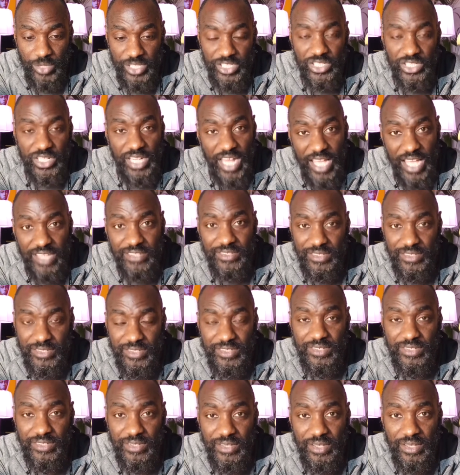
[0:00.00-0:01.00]

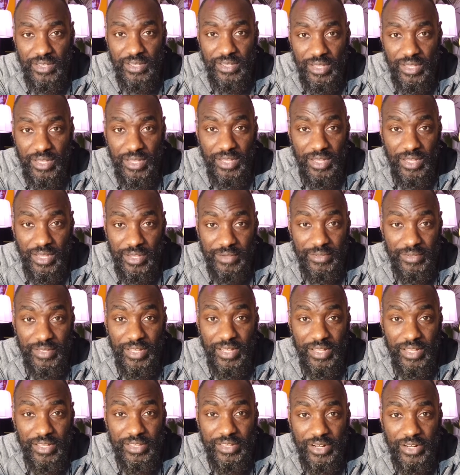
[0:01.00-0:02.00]
lasts,
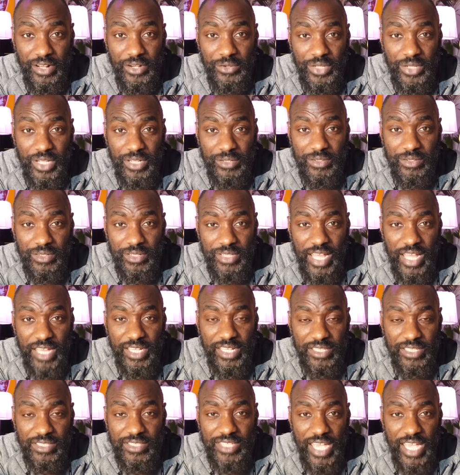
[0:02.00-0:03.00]
that
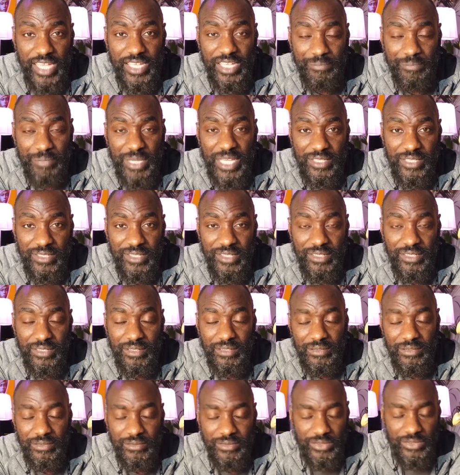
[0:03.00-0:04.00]
can take a beating.
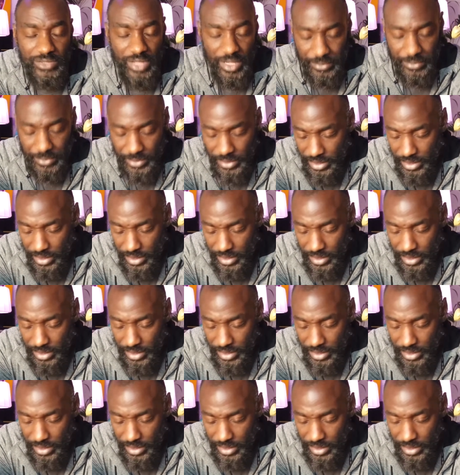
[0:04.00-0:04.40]
So